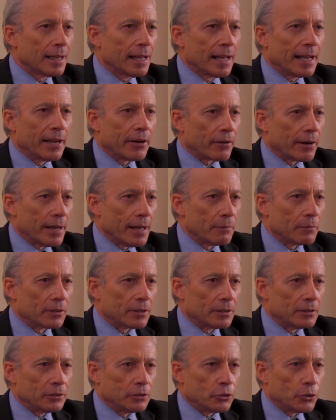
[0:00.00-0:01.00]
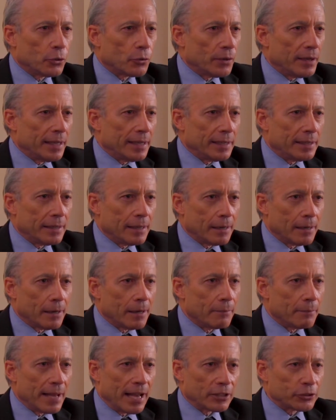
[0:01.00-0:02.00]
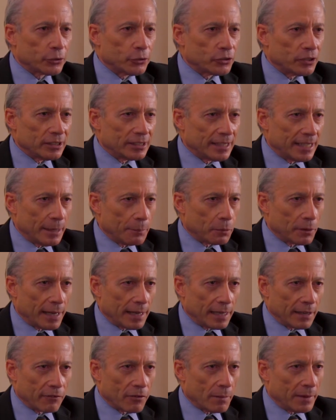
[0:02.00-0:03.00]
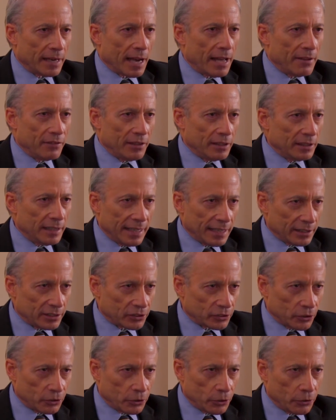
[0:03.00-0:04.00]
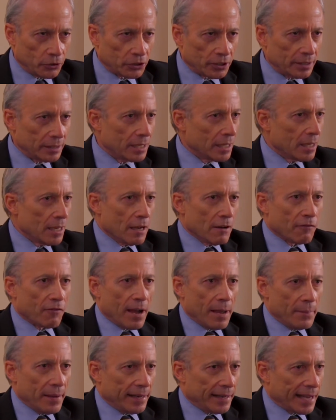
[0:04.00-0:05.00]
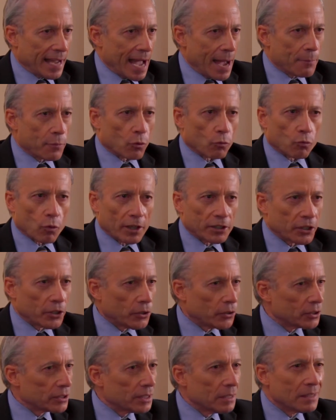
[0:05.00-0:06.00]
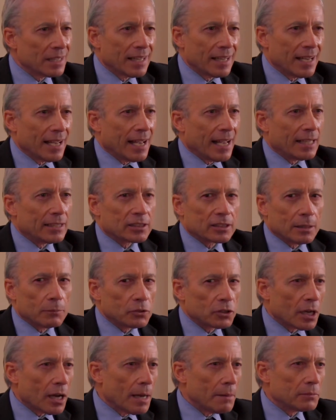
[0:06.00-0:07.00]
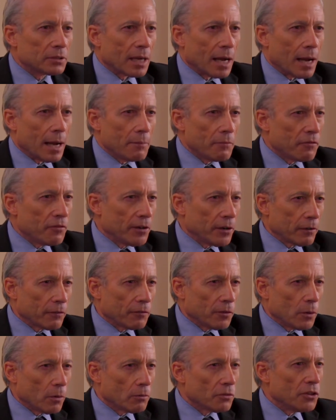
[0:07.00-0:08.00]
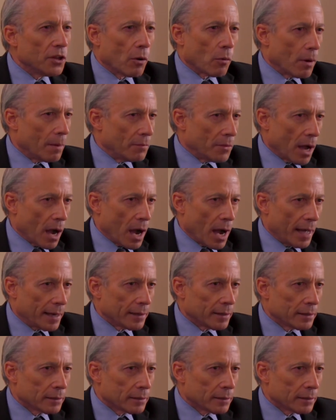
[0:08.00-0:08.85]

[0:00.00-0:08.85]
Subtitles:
Here I am with a degree in master's in city planning from an Ivy League institution, Phi Beta Kappa, Rutgers. And sometimes I'm fearful. No, I'm not.